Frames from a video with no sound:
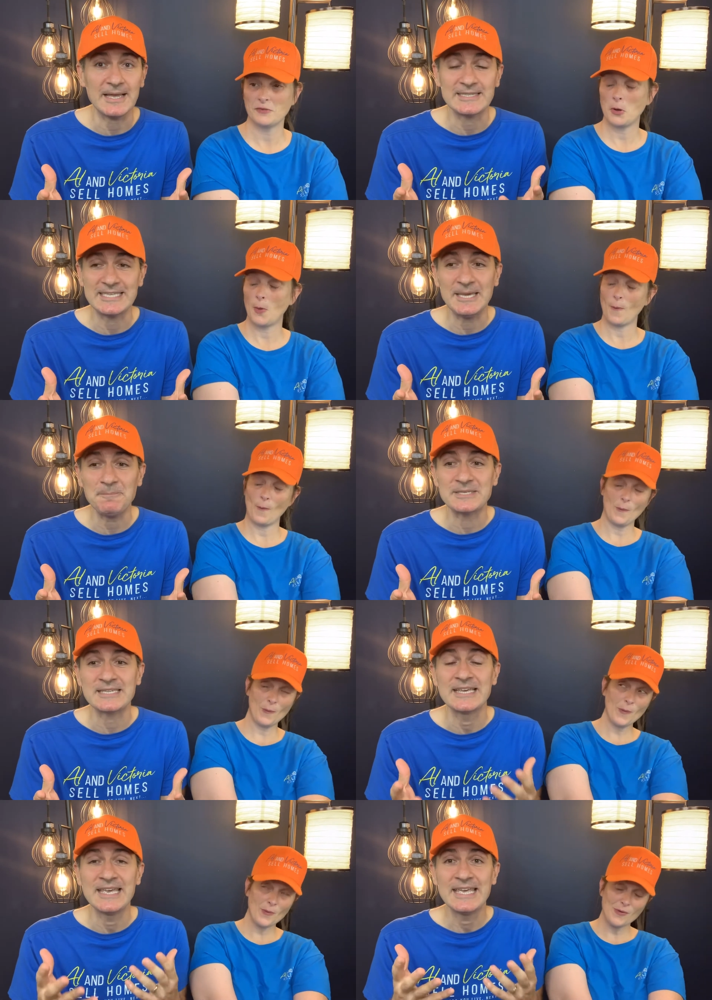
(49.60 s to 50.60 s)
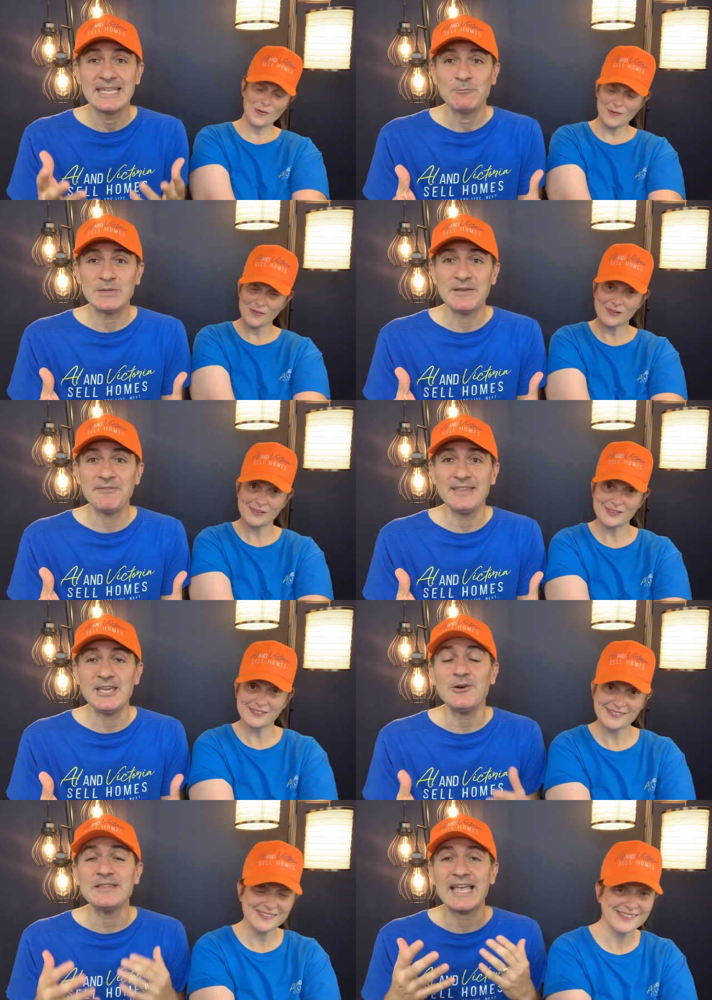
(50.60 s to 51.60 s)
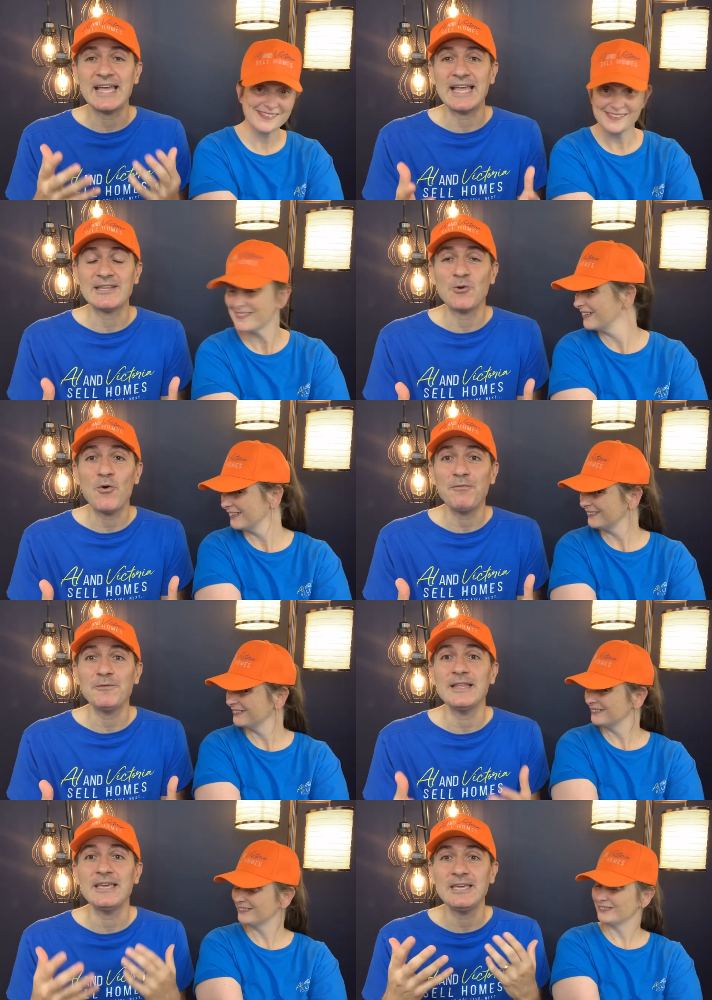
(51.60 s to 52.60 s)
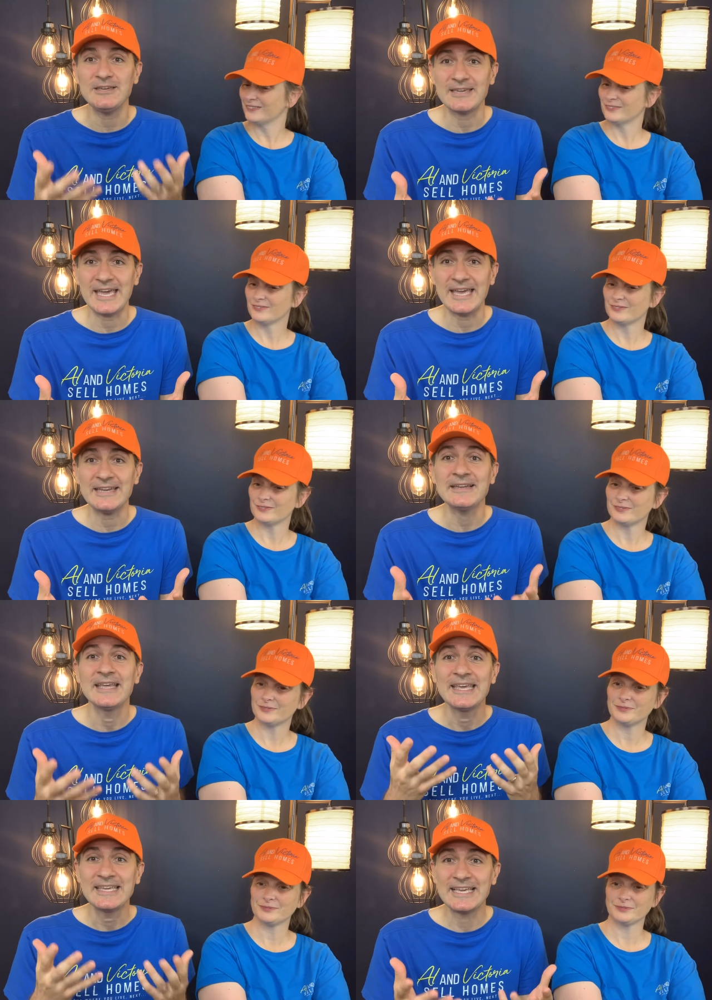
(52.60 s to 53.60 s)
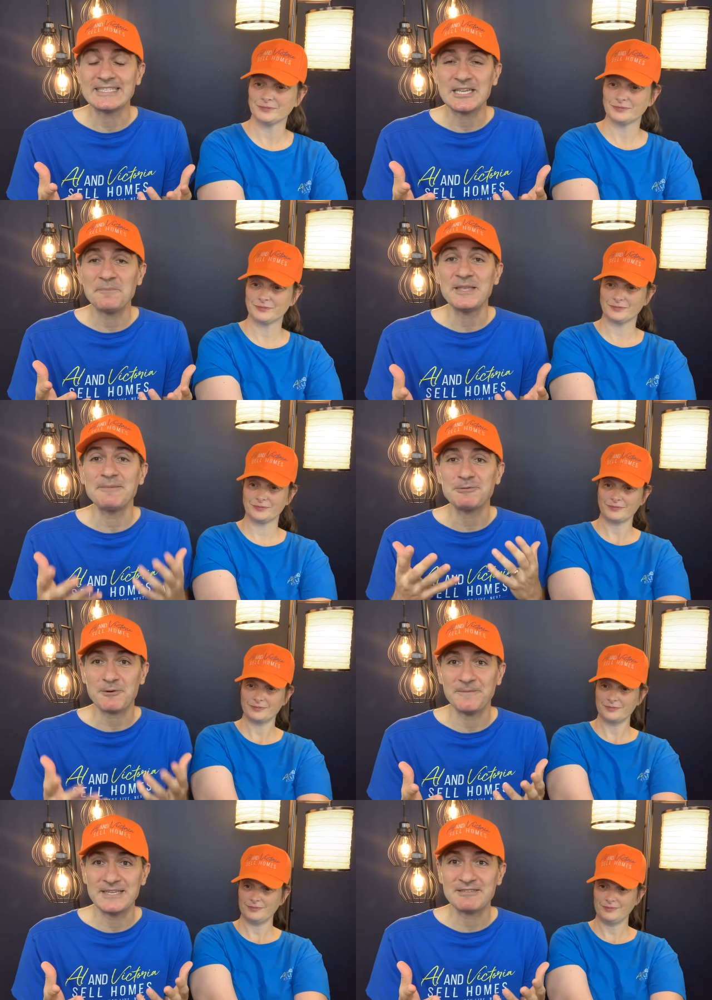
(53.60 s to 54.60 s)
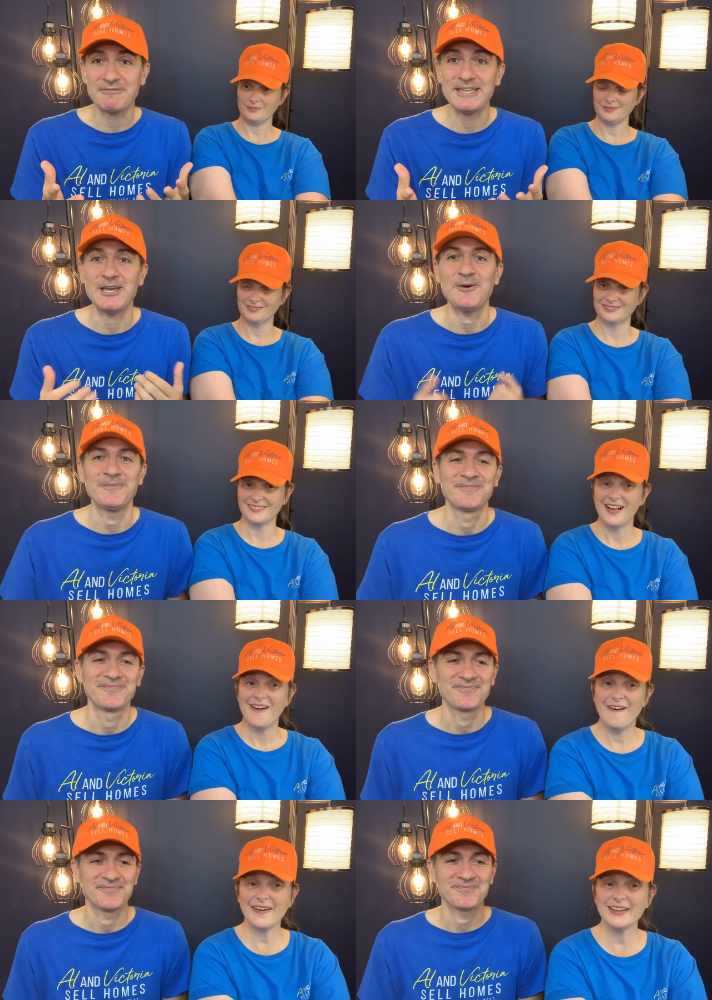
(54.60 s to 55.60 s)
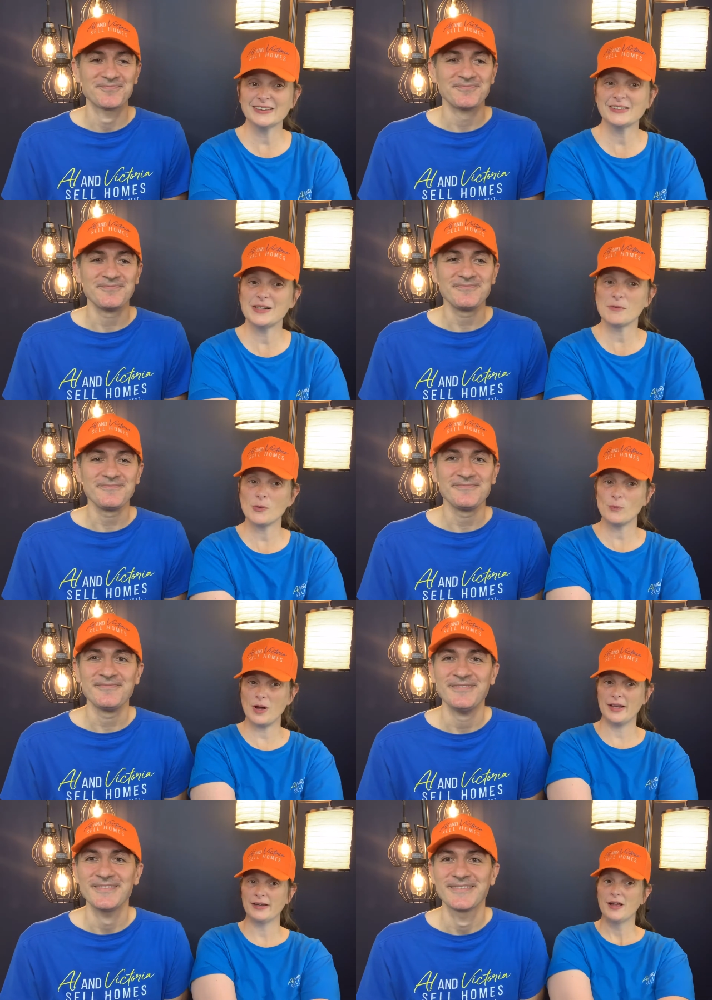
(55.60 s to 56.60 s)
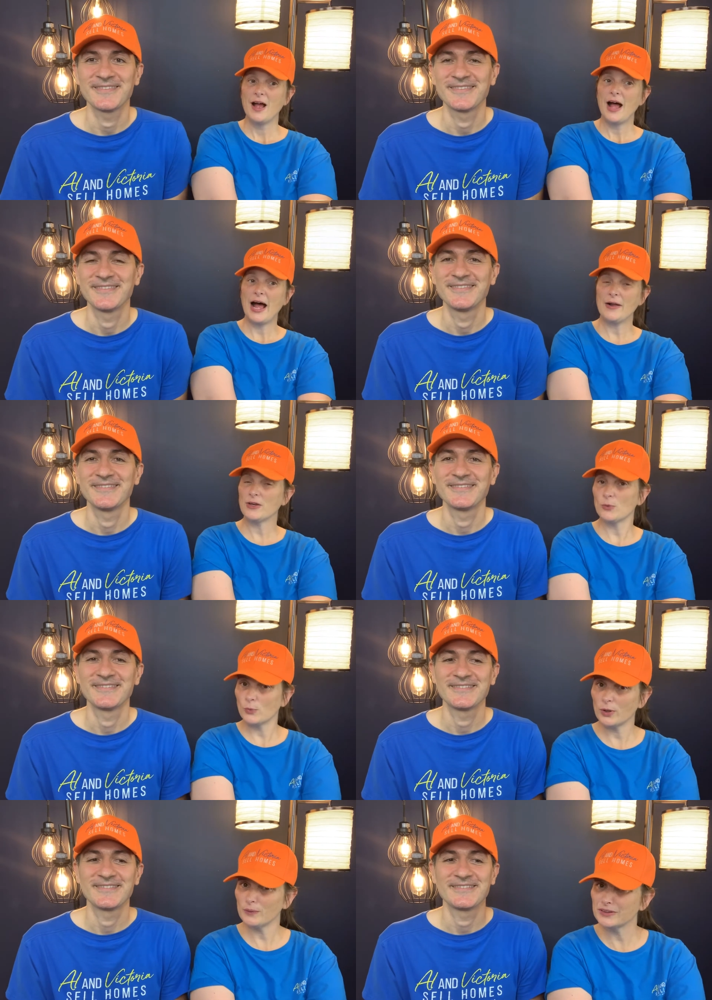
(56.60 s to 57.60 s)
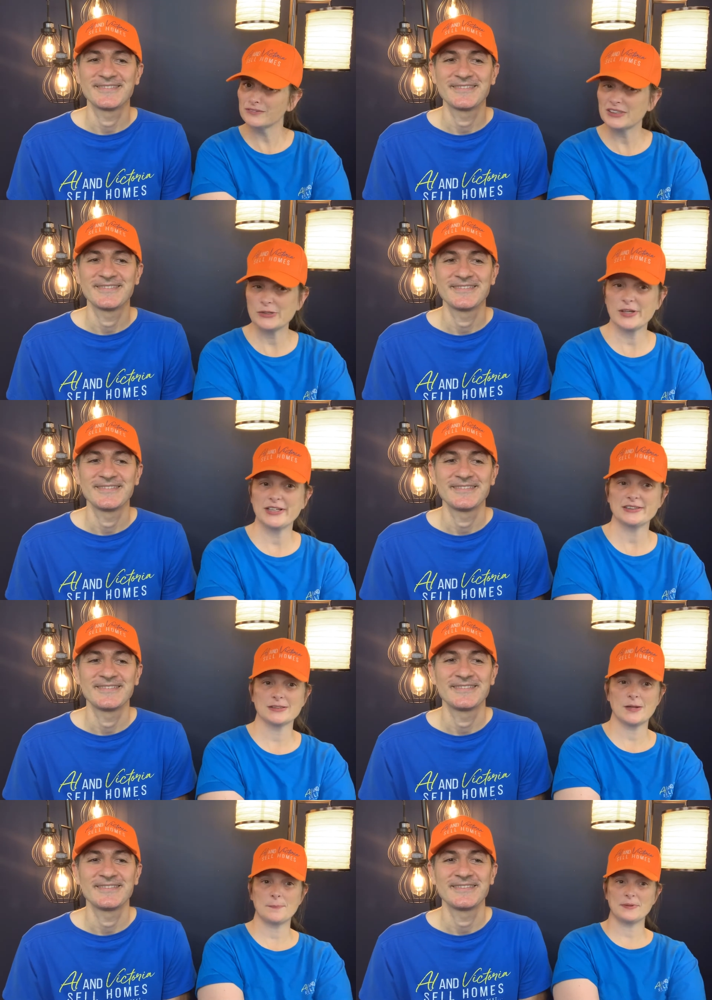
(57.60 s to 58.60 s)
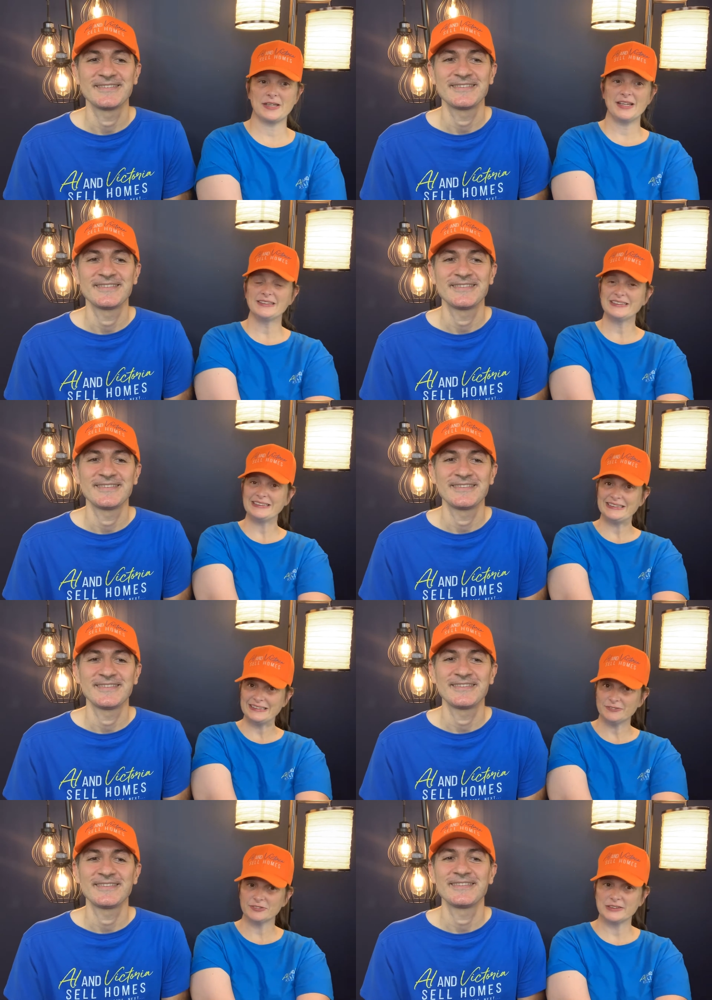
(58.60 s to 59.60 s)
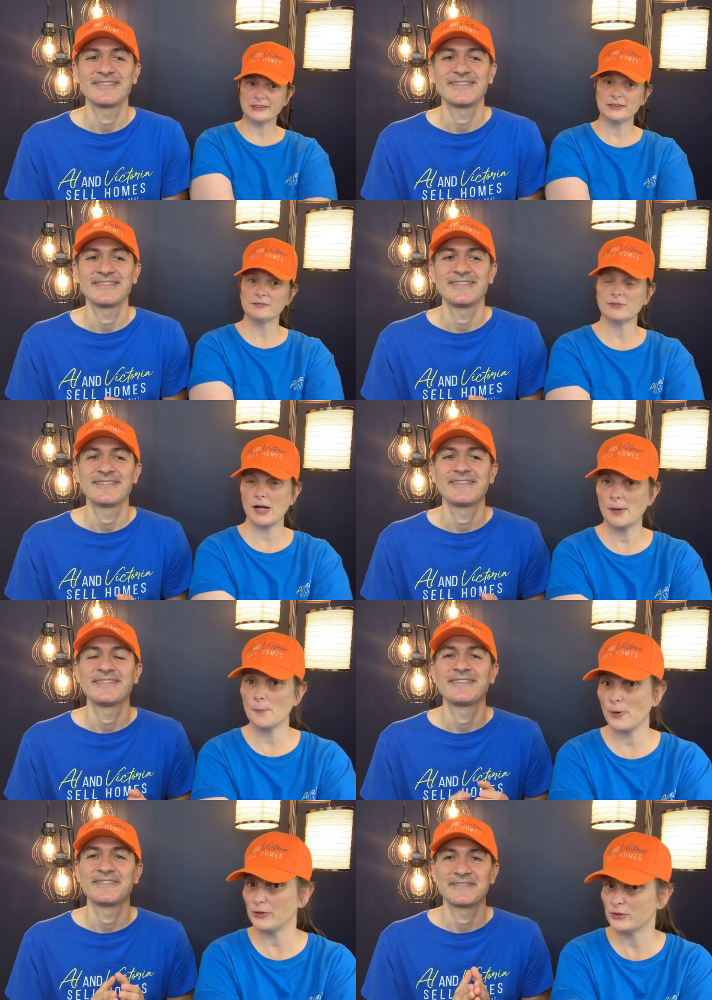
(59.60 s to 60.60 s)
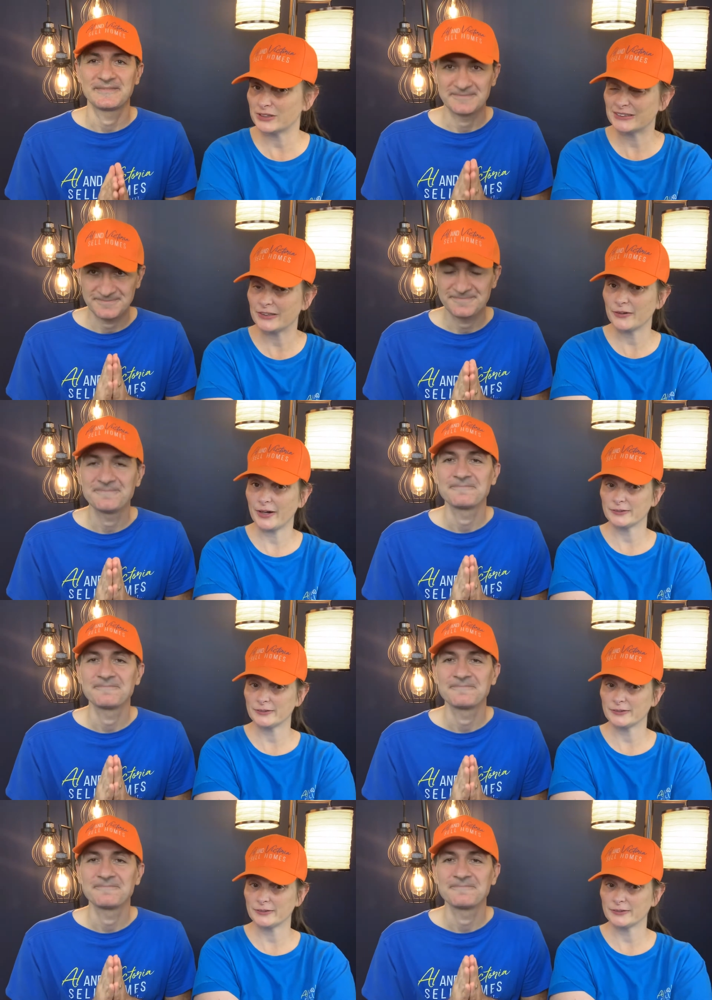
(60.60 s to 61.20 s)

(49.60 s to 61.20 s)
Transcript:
Speaker 1: tips with the video that hopefully you can get some tips from this video.
Speaker 2: Okay, so number one, how do you work with the relocation company? Is it different from when you just sell your house